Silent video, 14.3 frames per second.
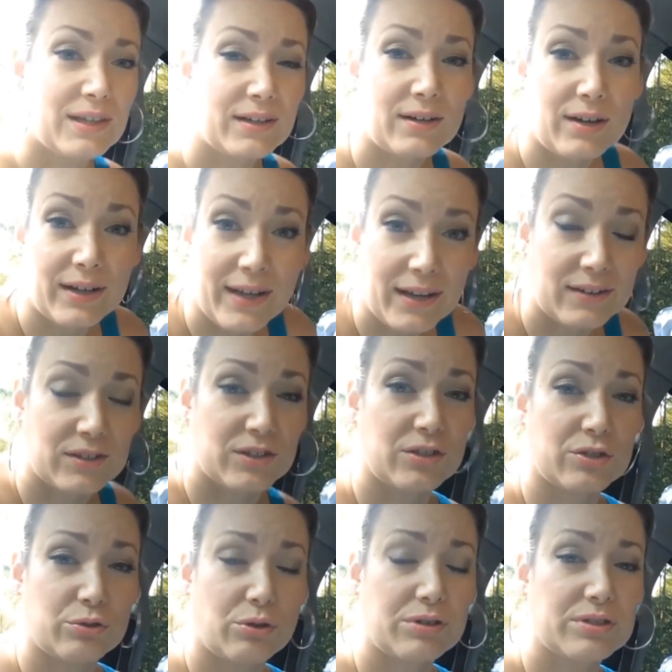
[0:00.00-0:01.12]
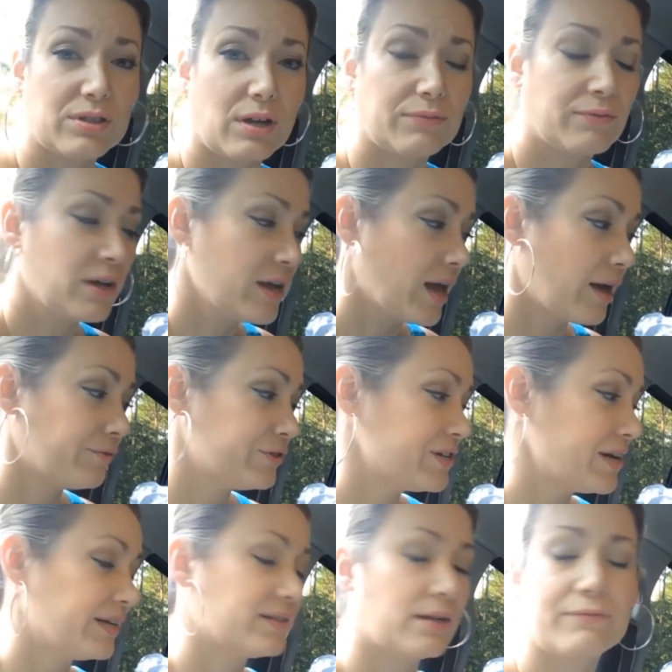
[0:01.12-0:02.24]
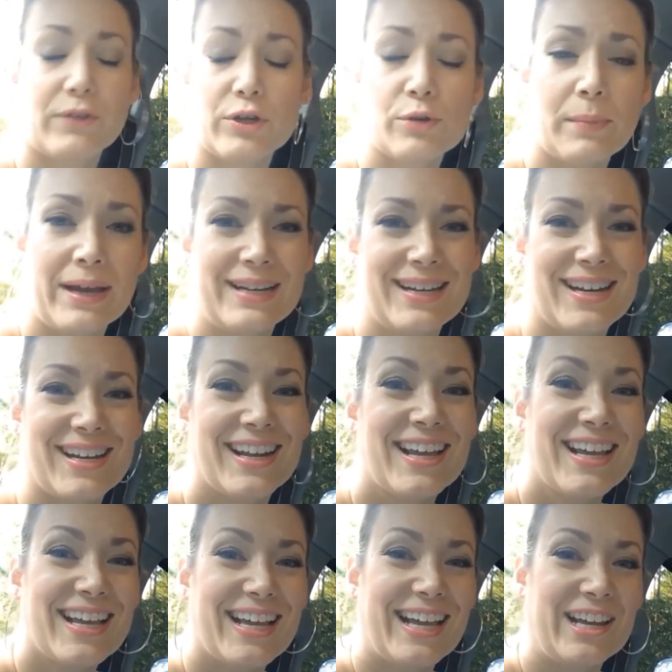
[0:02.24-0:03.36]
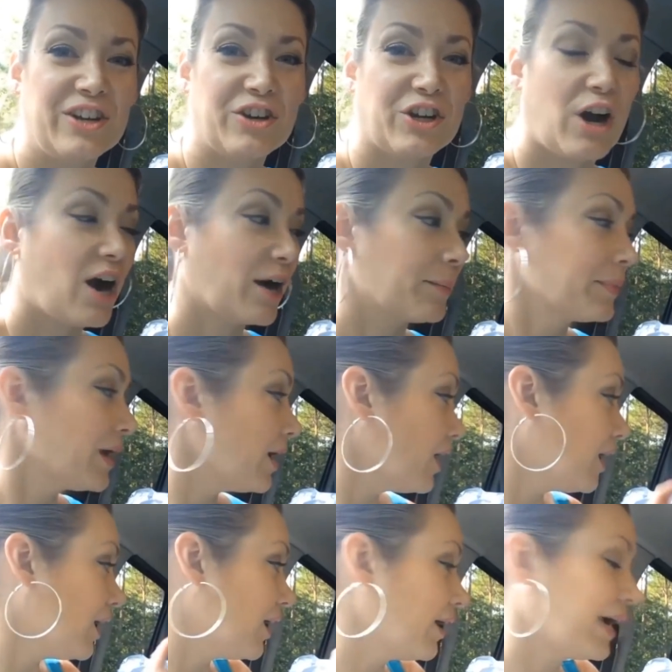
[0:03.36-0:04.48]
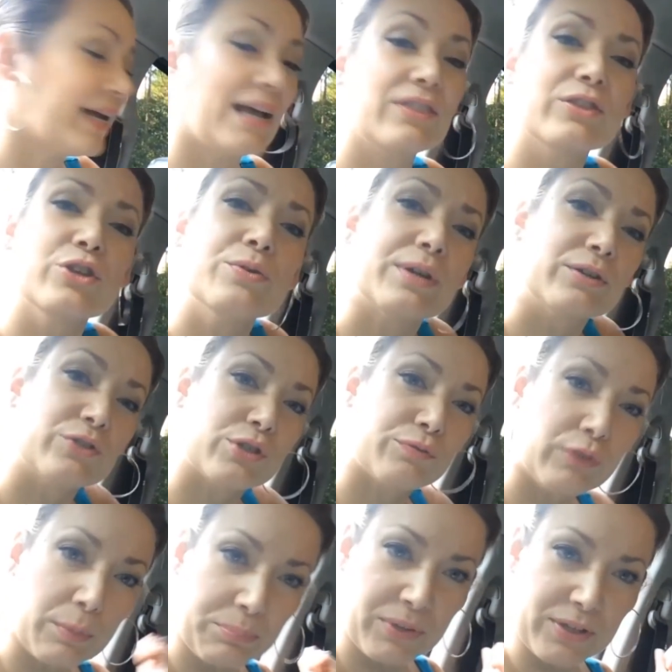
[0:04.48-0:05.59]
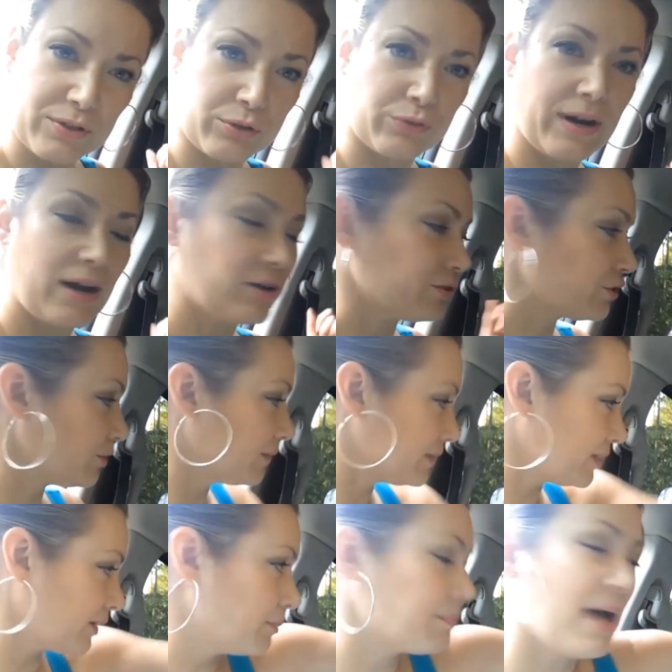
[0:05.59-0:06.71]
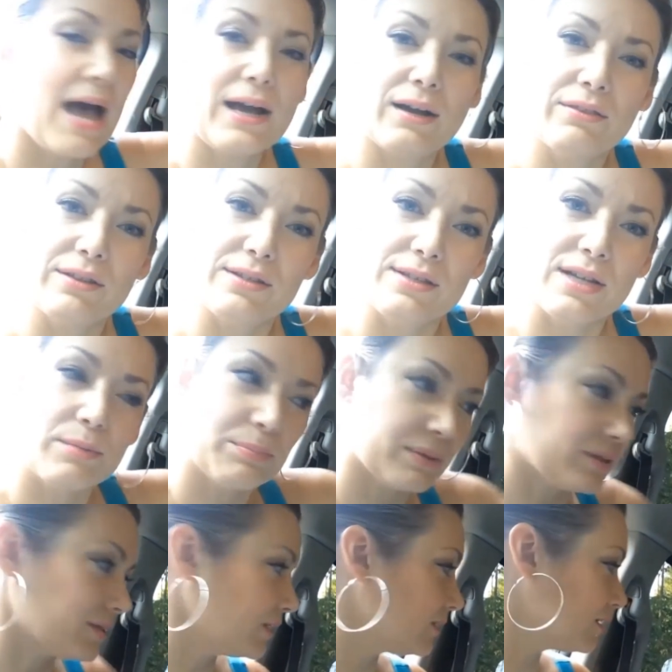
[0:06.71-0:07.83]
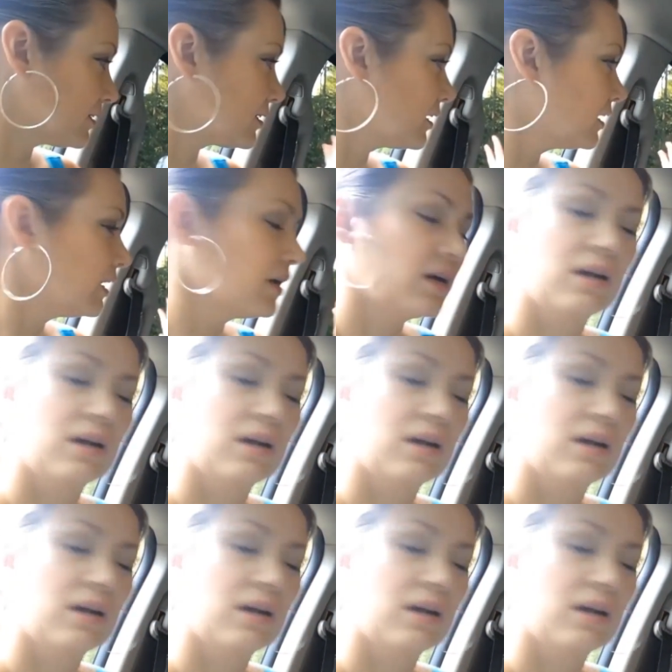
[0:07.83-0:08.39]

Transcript: but then again, to store stuff, everyday stuff that you might need in your car. Again, you can just flip this around so it's on the back of the seat, but since